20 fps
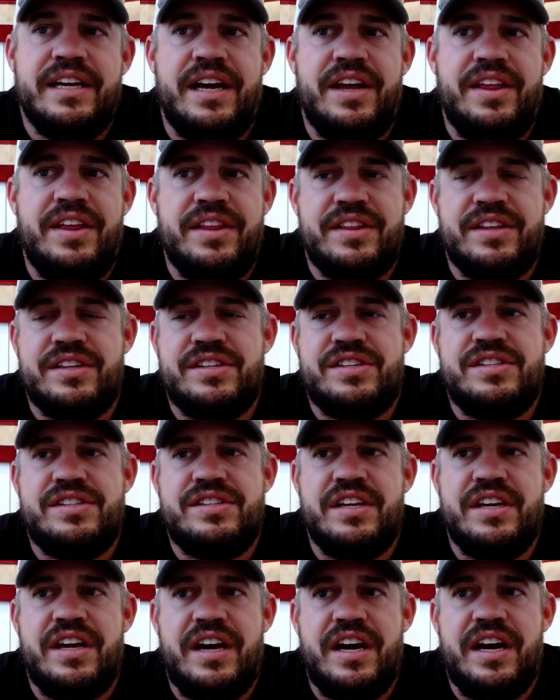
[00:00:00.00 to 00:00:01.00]
I think
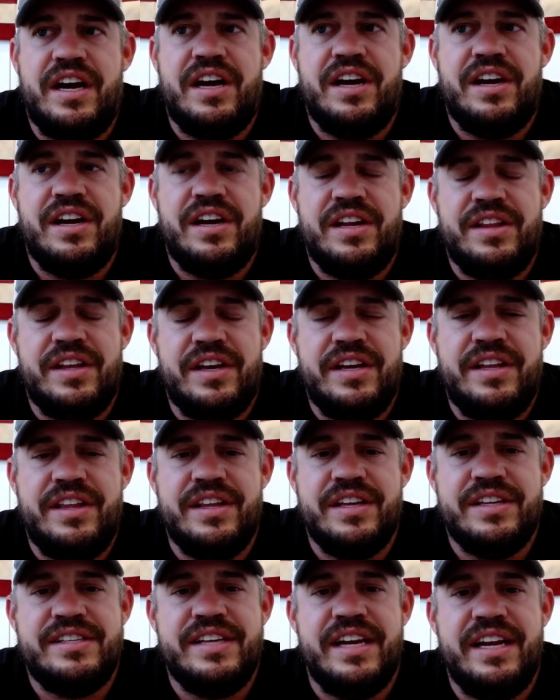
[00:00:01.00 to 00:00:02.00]

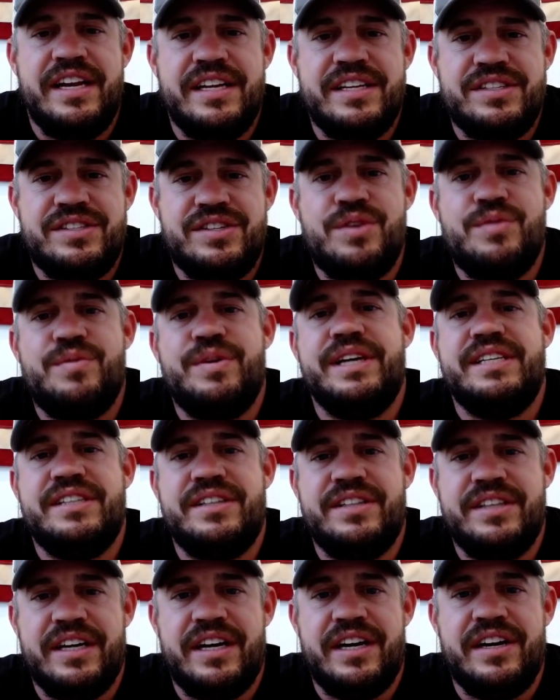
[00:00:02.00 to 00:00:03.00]
the saying is, don't wait
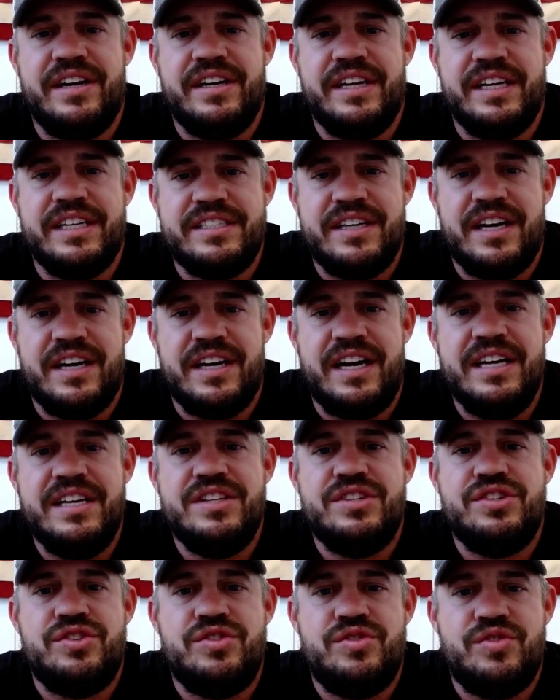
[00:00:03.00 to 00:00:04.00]
till the iron gets hot,
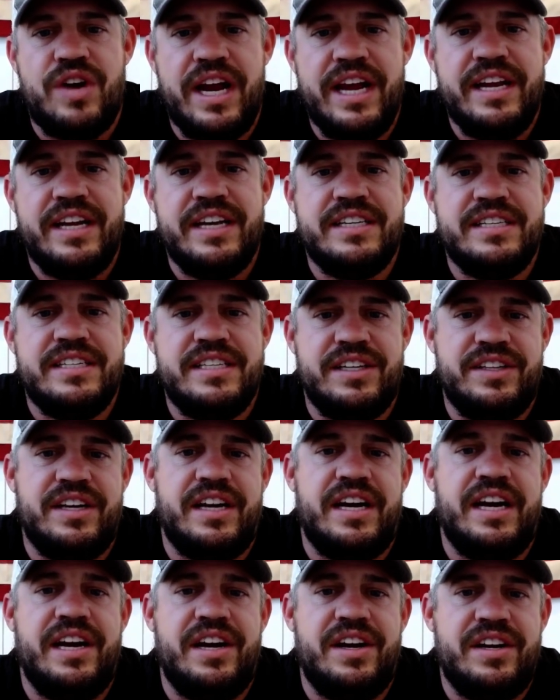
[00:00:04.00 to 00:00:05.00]
strike until the
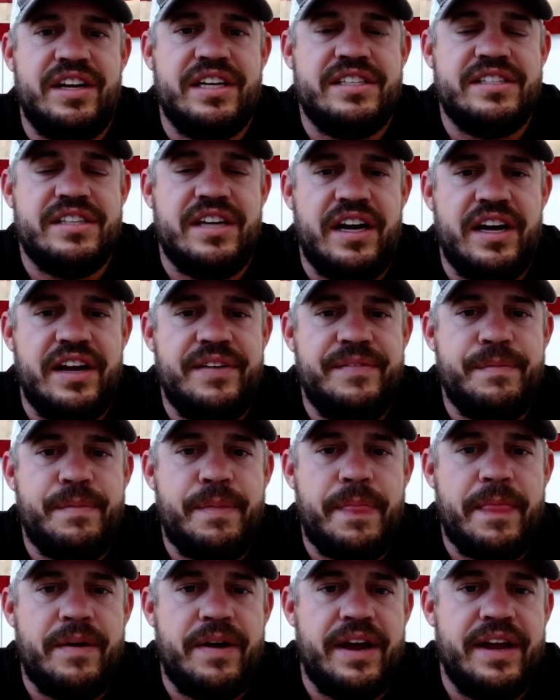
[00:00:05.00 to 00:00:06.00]
iron gets hot,
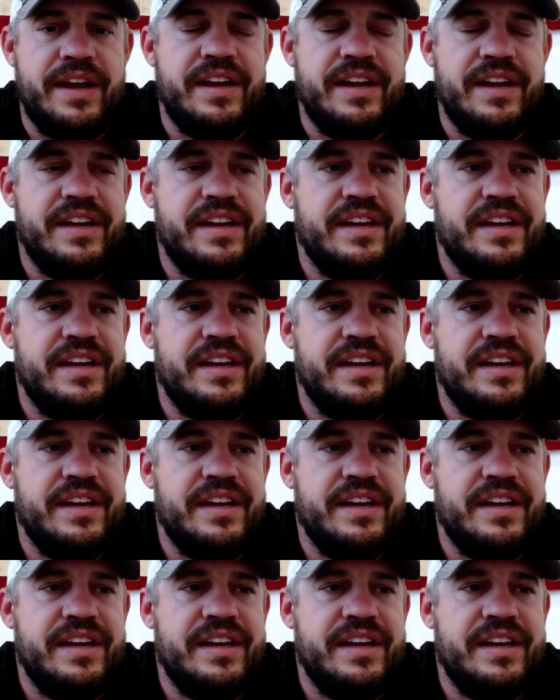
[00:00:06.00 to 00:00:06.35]
right?